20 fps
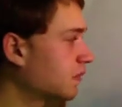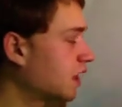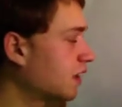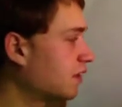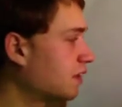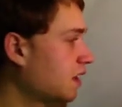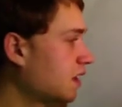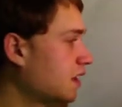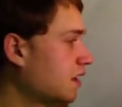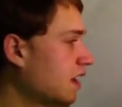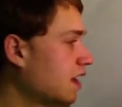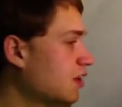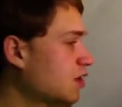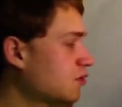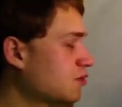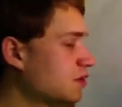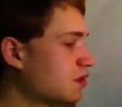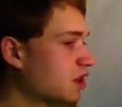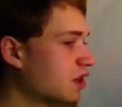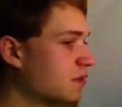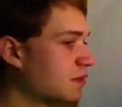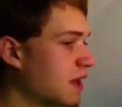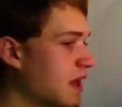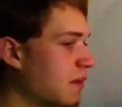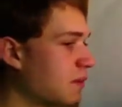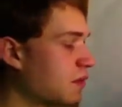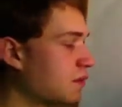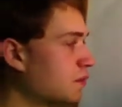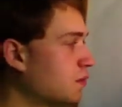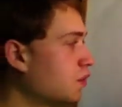the instrument is going to be
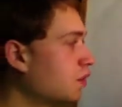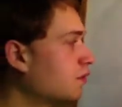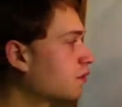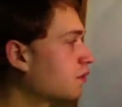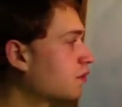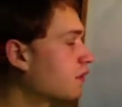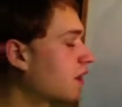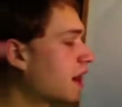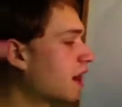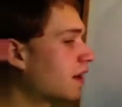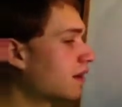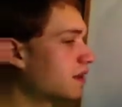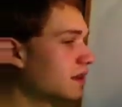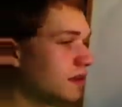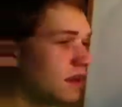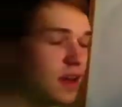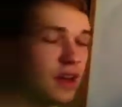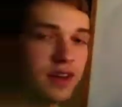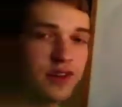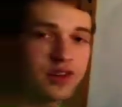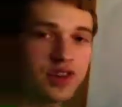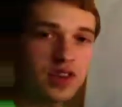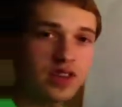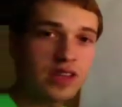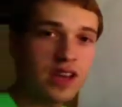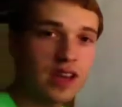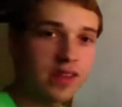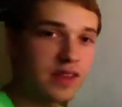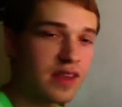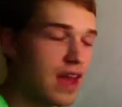able to move around it just
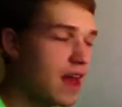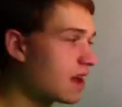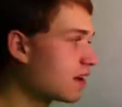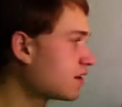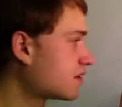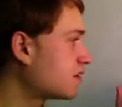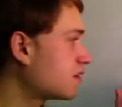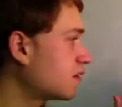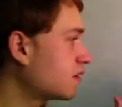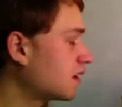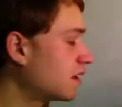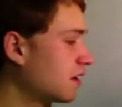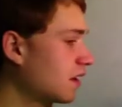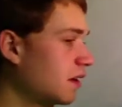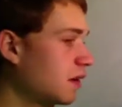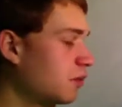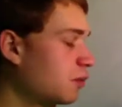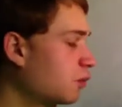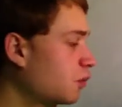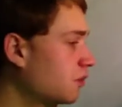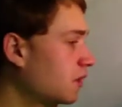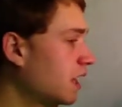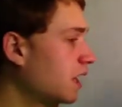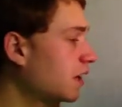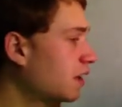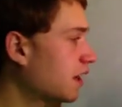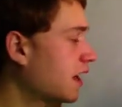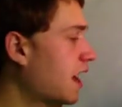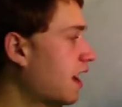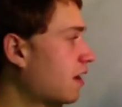like the attitude
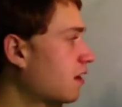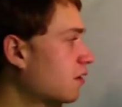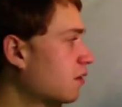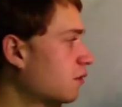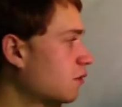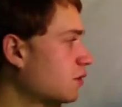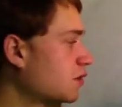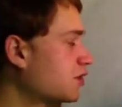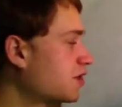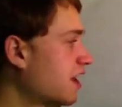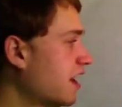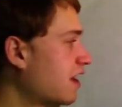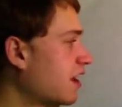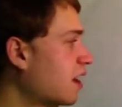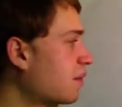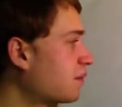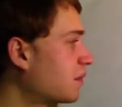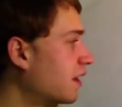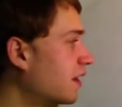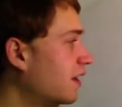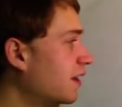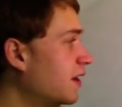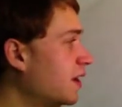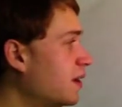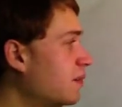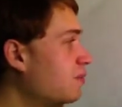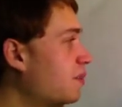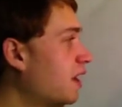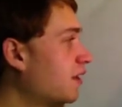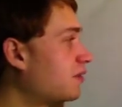indicator was set up,
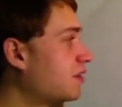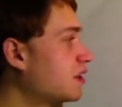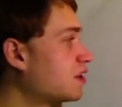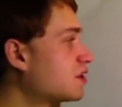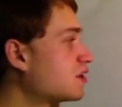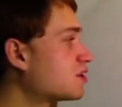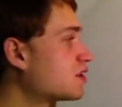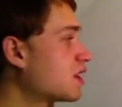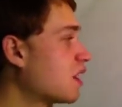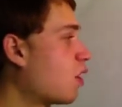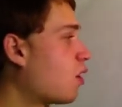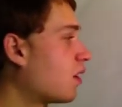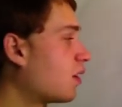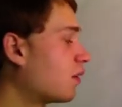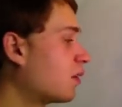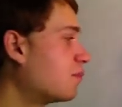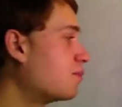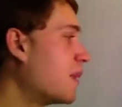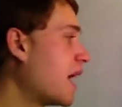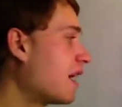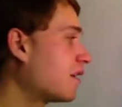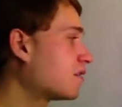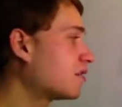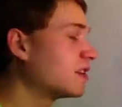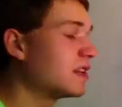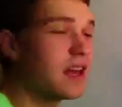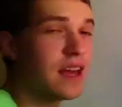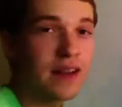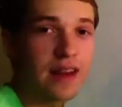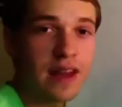but this is
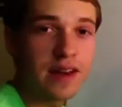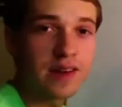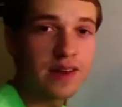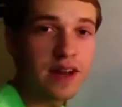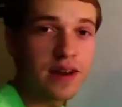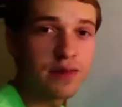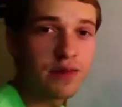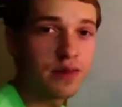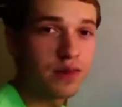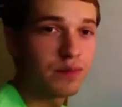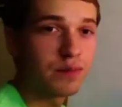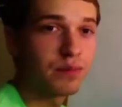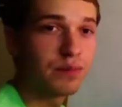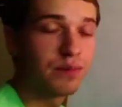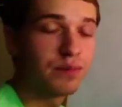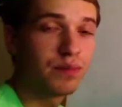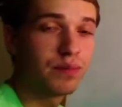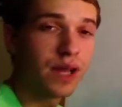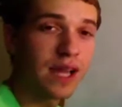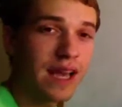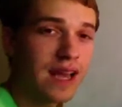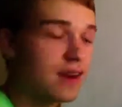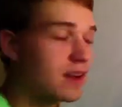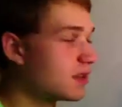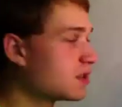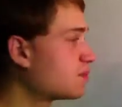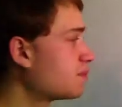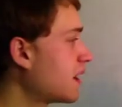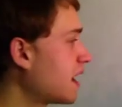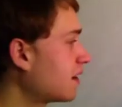mounted in a different plane.
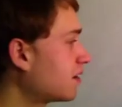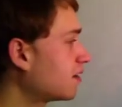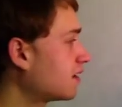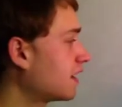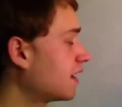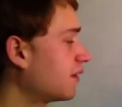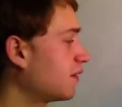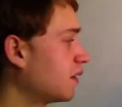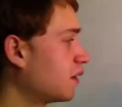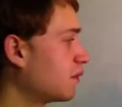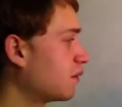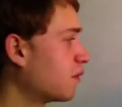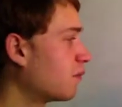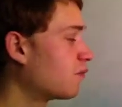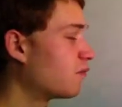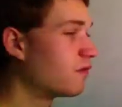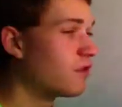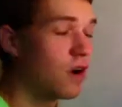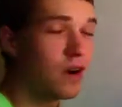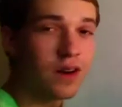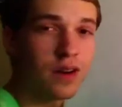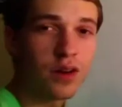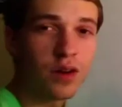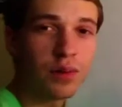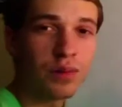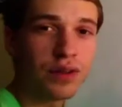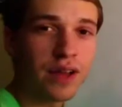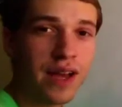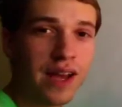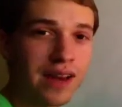It's mounted in the vertical
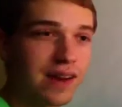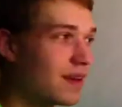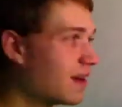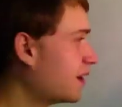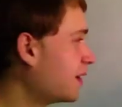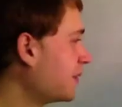plane.